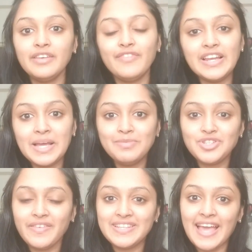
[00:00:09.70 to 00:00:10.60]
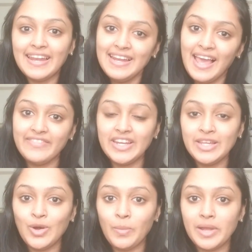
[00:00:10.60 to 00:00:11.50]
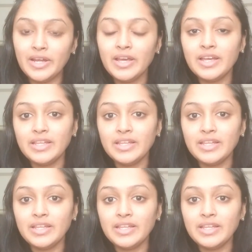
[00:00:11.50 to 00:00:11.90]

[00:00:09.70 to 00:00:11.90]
Welcome to our channel Heavenly Homemade.